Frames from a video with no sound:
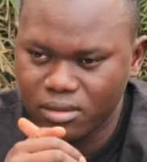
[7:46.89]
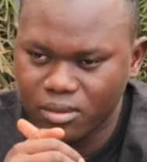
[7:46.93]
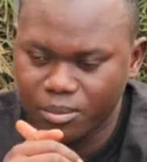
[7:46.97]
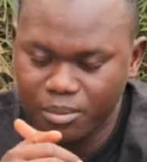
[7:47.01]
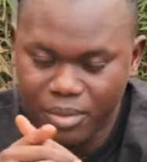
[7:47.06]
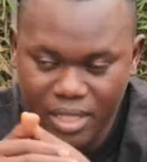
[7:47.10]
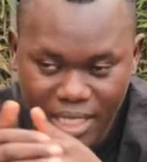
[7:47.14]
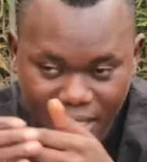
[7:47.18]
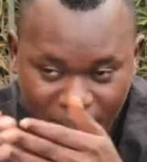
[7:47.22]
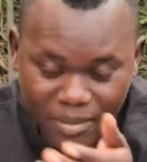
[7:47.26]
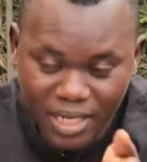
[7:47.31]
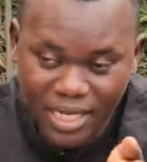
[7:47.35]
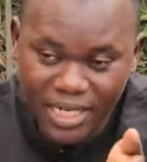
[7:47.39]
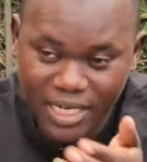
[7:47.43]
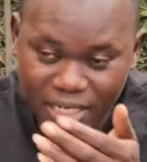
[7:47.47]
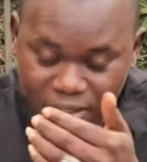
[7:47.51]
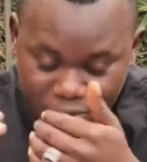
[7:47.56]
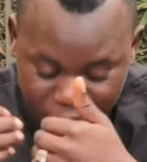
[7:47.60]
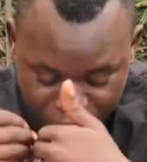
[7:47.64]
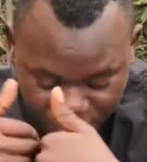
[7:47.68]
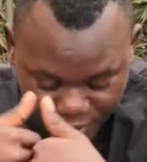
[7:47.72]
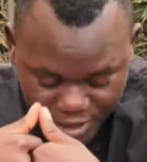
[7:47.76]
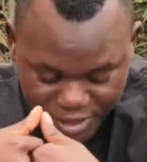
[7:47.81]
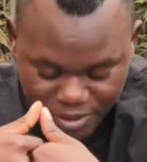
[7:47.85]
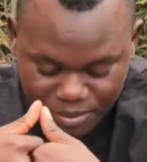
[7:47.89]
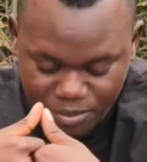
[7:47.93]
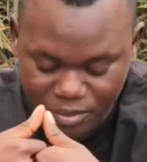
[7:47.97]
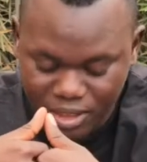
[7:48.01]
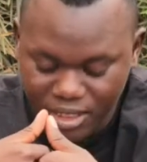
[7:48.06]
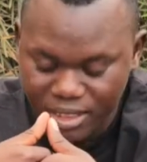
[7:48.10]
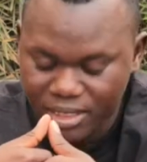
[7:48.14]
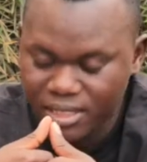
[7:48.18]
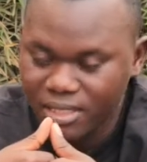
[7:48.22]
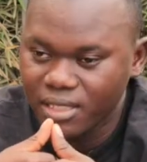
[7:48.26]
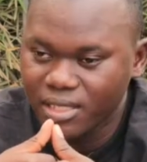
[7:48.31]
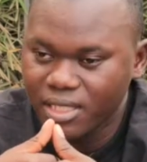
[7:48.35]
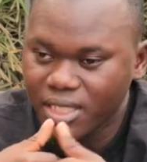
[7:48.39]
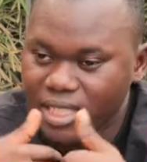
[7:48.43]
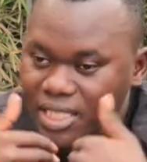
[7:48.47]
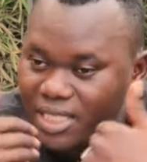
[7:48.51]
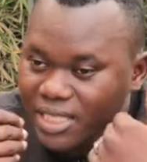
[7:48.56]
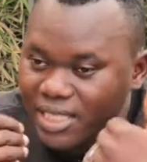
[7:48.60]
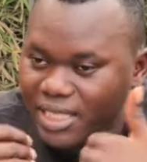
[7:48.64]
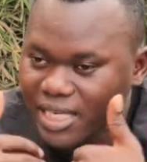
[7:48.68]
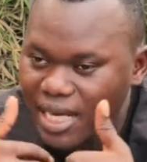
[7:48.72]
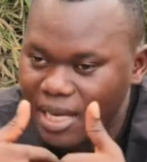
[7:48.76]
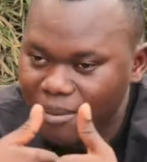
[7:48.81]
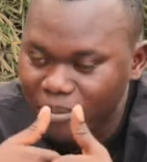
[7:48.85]
Be a man and face me.
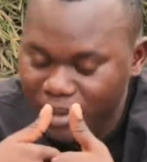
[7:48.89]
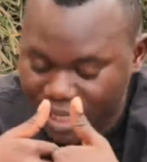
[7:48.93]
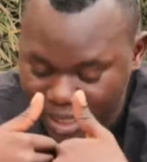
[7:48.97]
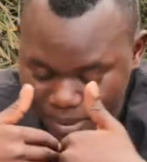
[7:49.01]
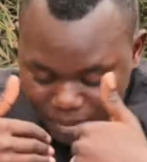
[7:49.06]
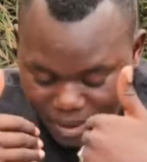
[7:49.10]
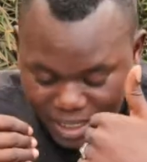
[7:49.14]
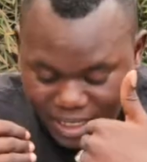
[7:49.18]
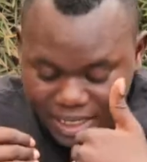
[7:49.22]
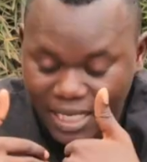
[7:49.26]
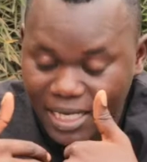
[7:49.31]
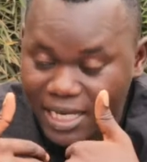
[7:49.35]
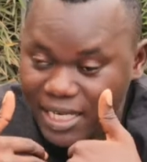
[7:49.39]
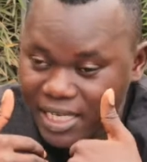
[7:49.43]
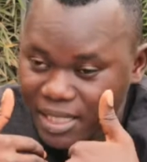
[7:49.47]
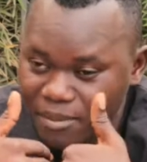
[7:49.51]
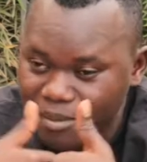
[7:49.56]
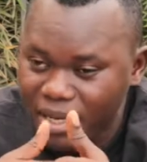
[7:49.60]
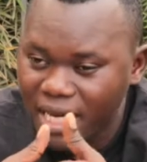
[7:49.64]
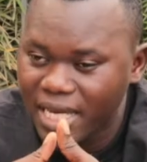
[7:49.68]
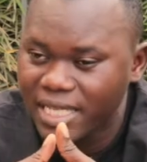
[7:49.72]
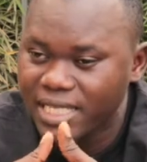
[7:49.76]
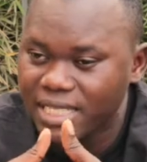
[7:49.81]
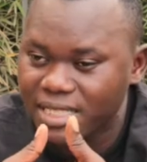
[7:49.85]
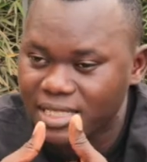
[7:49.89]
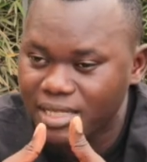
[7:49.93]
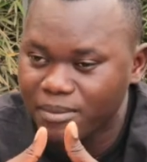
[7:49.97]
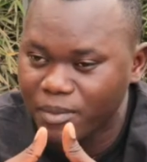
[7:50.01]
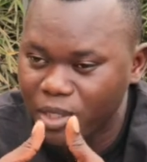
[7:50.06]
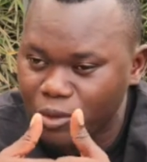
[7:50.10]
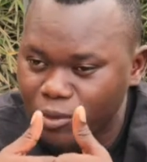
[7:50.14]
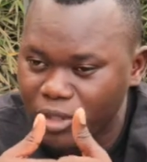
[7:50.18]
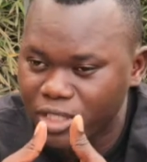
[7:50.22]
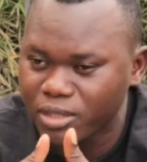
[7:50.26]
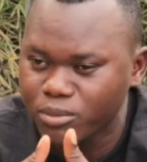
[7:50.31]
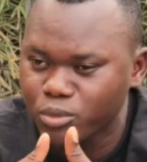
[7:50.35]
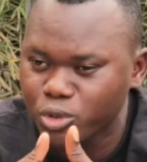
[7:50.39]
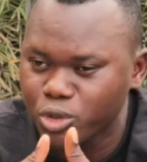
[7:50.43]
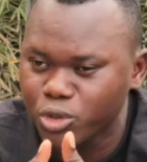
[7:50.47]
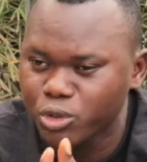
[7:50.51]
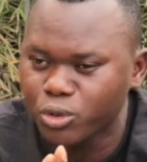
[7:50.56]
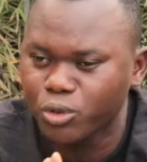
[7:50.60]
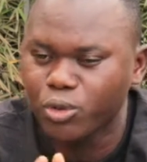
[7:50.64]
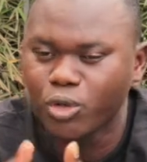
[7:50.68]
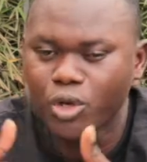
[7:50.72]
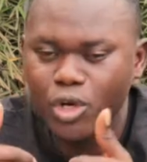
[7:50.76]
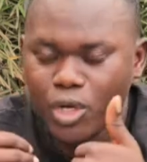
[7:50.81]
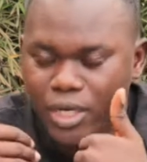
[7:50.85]
In gi number na, mana kaka ni manya sama nwatimo
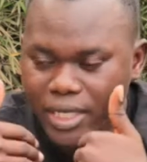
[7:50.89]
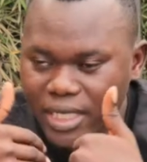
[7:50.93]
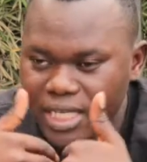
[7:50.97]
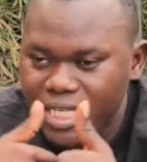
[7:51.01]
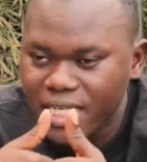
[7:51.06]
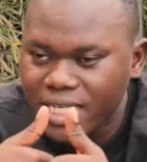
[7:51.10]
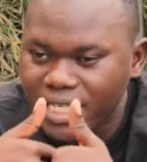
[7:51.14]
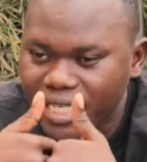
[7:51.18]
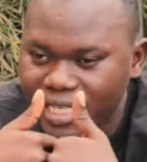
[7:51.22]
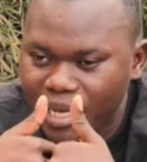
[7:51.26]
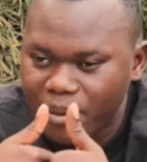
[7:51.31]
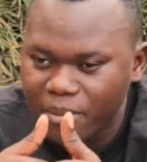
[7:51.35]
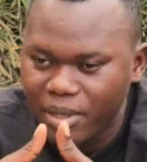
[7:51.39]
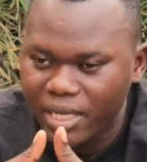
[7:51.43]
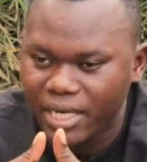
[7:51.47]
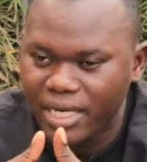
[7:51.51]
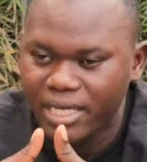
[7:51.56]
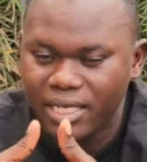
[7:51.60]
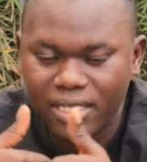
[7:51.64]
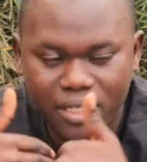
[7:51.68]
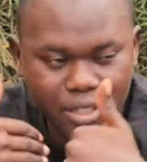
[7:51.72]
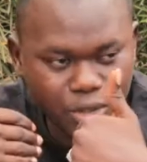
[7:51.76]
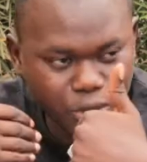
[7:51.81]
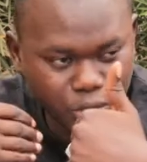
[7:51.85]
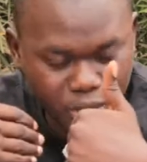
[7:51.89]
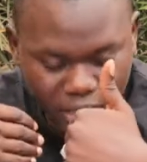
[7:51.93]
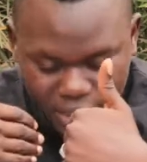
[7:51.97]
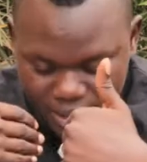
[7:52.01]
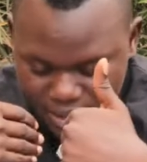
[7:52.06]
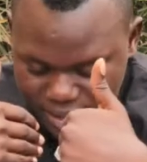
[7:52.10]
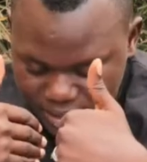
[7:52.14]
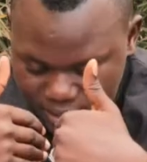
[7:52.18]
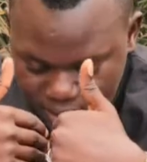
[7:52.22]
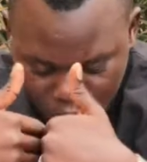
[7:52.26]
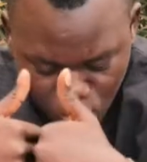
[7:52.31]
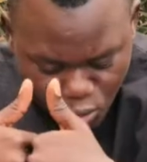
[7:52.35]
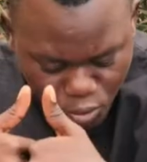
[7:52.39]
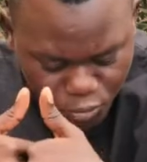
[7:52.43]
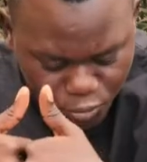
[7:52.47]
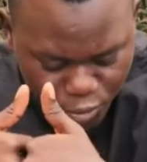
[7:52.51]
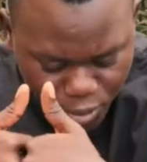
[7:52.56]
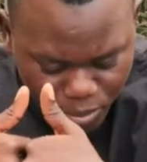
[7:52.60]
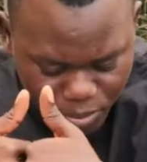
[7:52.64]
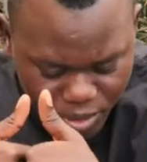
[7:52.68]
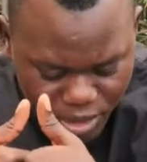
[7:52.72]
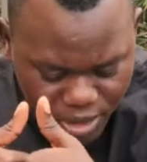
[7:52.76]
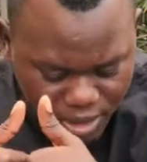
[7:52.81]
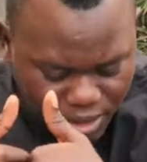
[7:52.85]
show. In gi number na. You can look
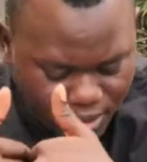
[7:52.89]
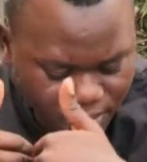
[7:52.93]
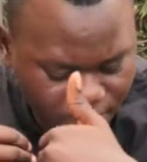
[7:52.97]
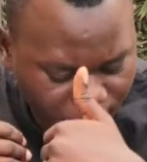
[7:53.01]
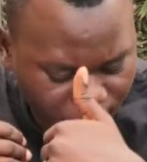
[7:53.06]
for me.